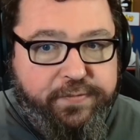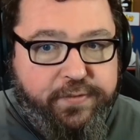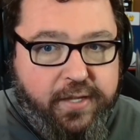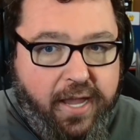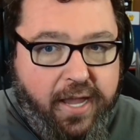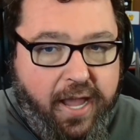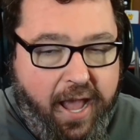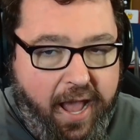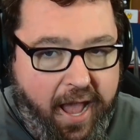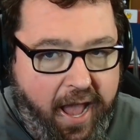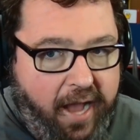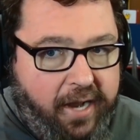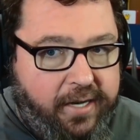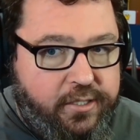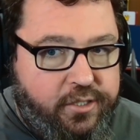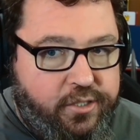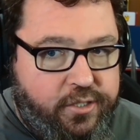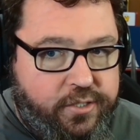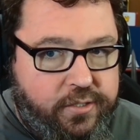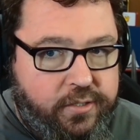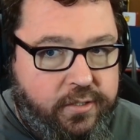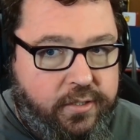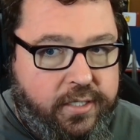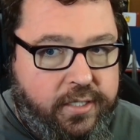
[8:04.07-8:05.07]
to
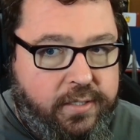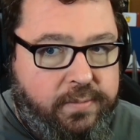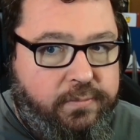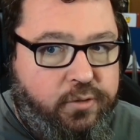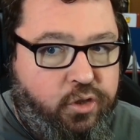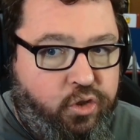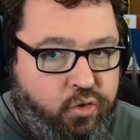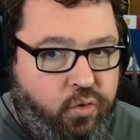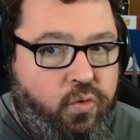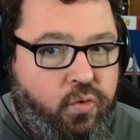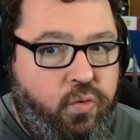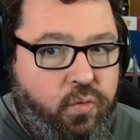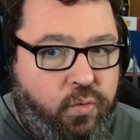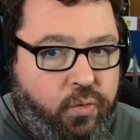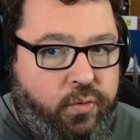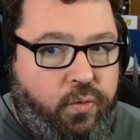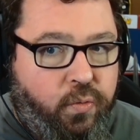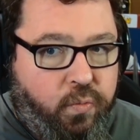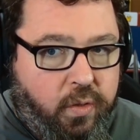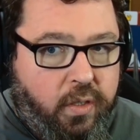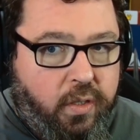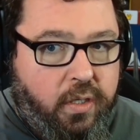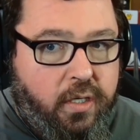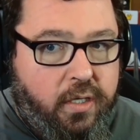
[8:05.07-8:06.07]
actually do the
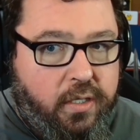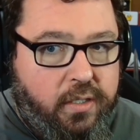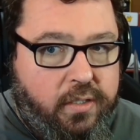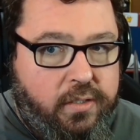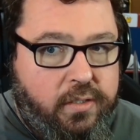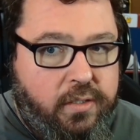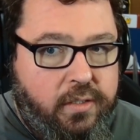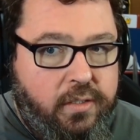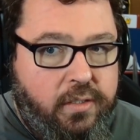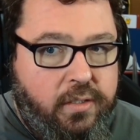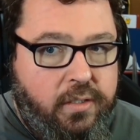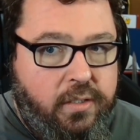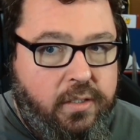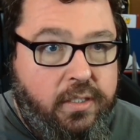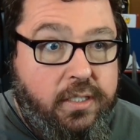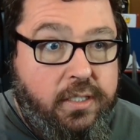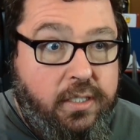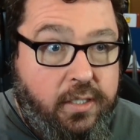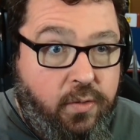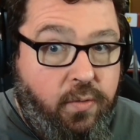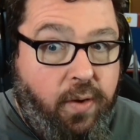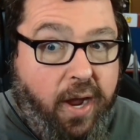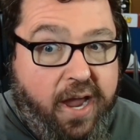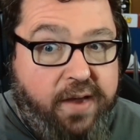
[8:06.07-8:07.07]
work.
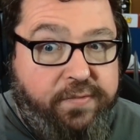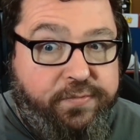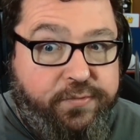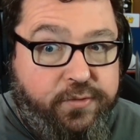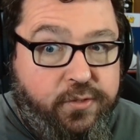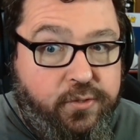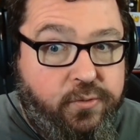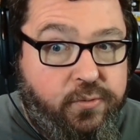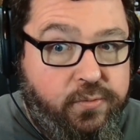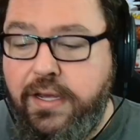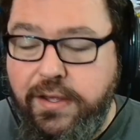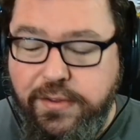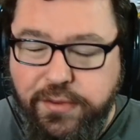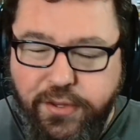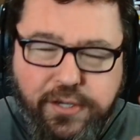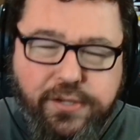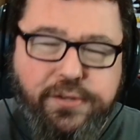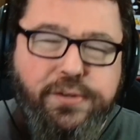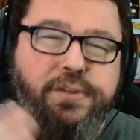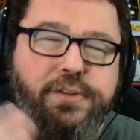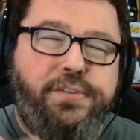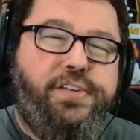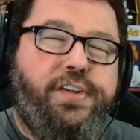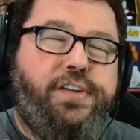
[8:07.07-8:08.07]
You have to. The good
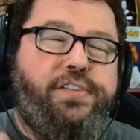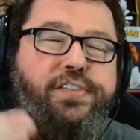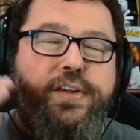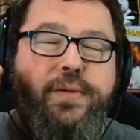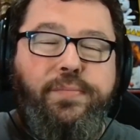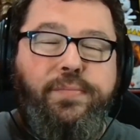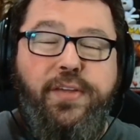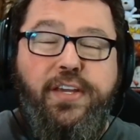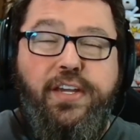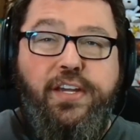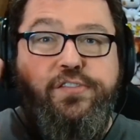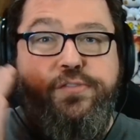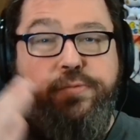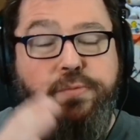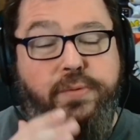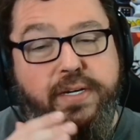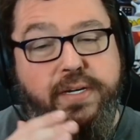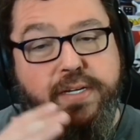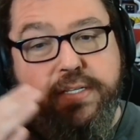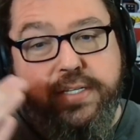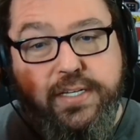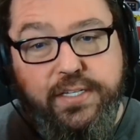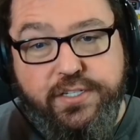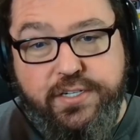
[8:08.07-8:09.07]
news is something has
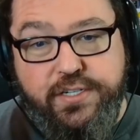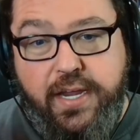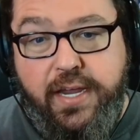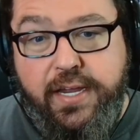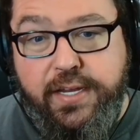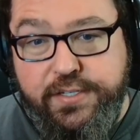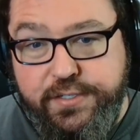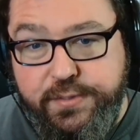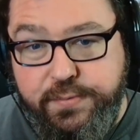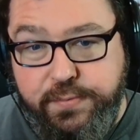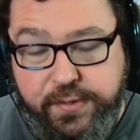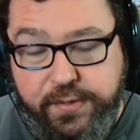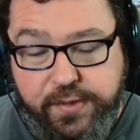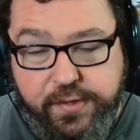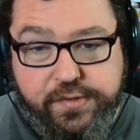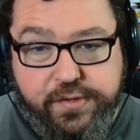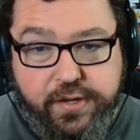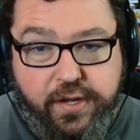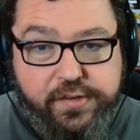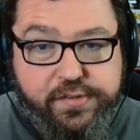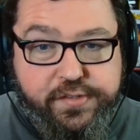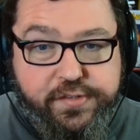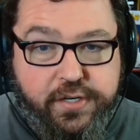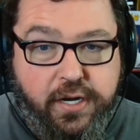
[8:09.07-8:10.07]
really changed with this
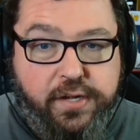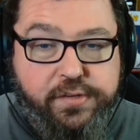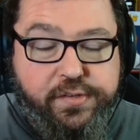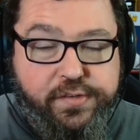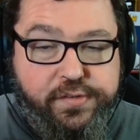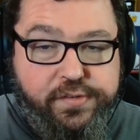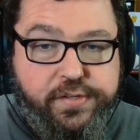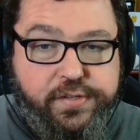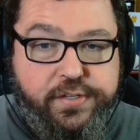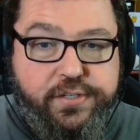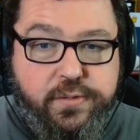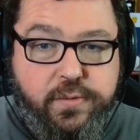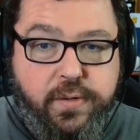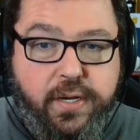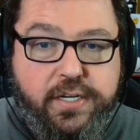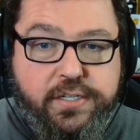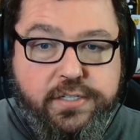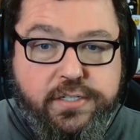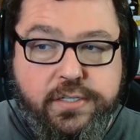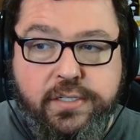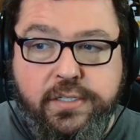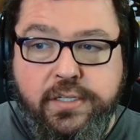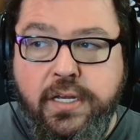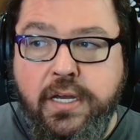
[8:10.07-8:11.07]
Gus Johnson
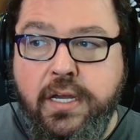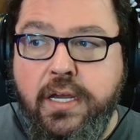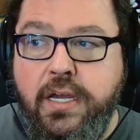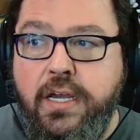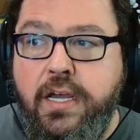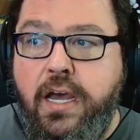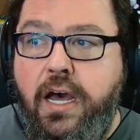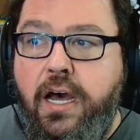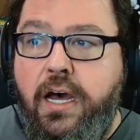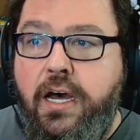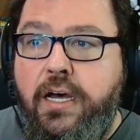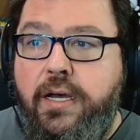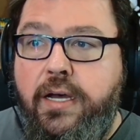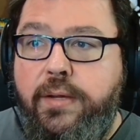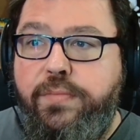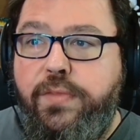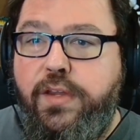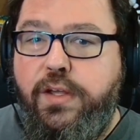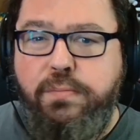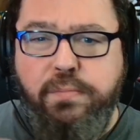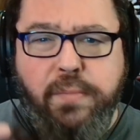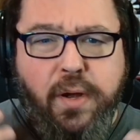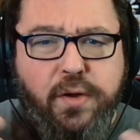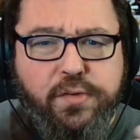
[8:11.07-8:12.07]
situation. Um,
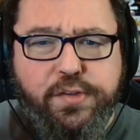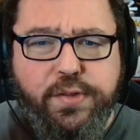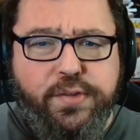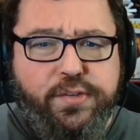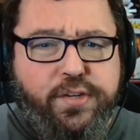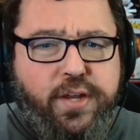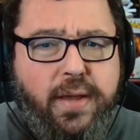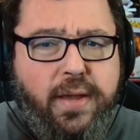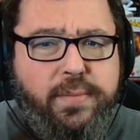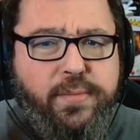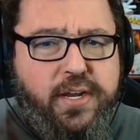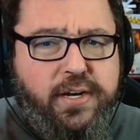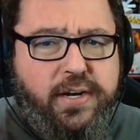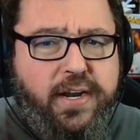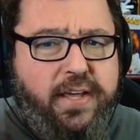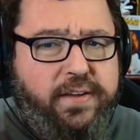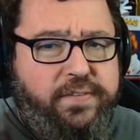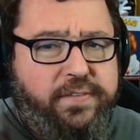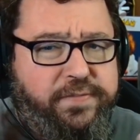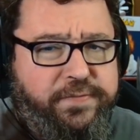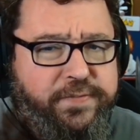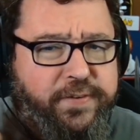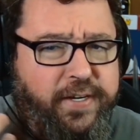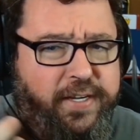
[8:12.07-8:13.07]
most of the time, the internet
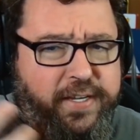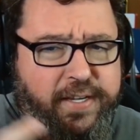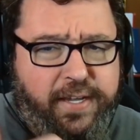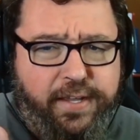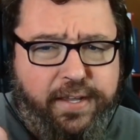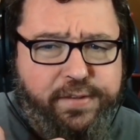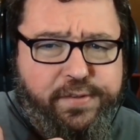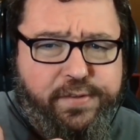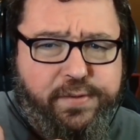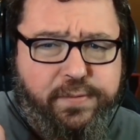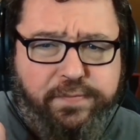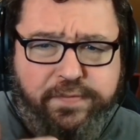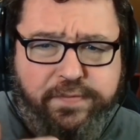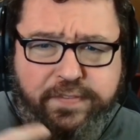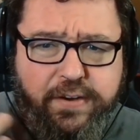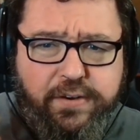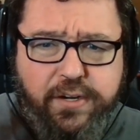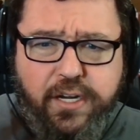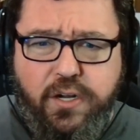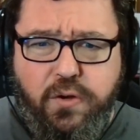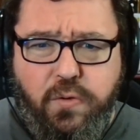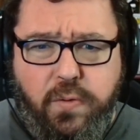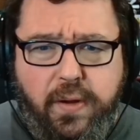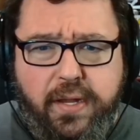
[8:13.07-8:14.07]
forgets
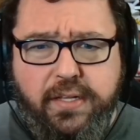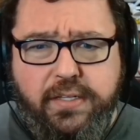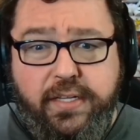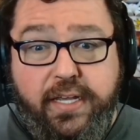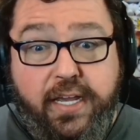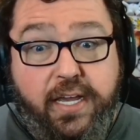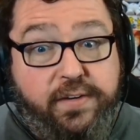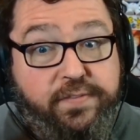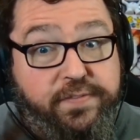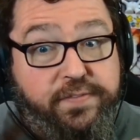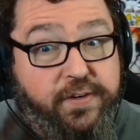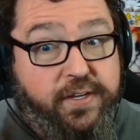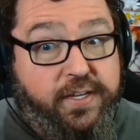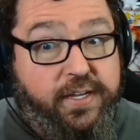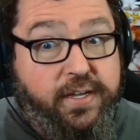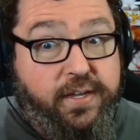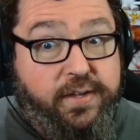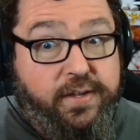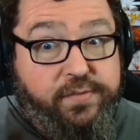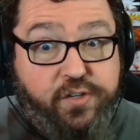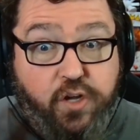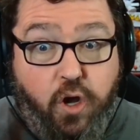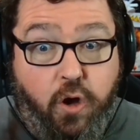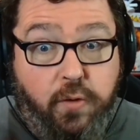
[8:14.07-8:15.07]
very quickly and
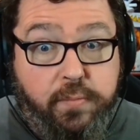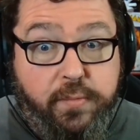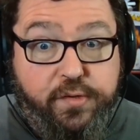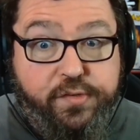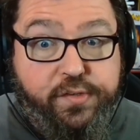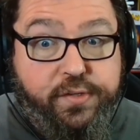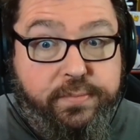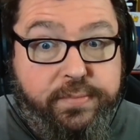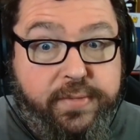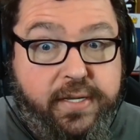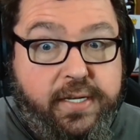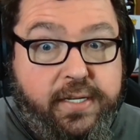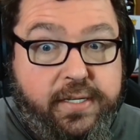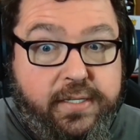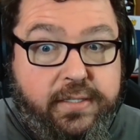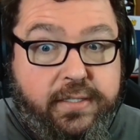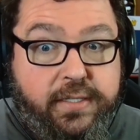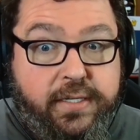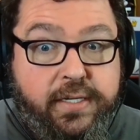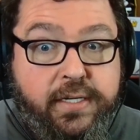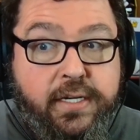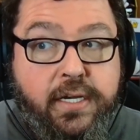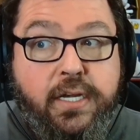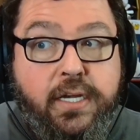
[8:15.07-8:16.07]
forgives almost immediately.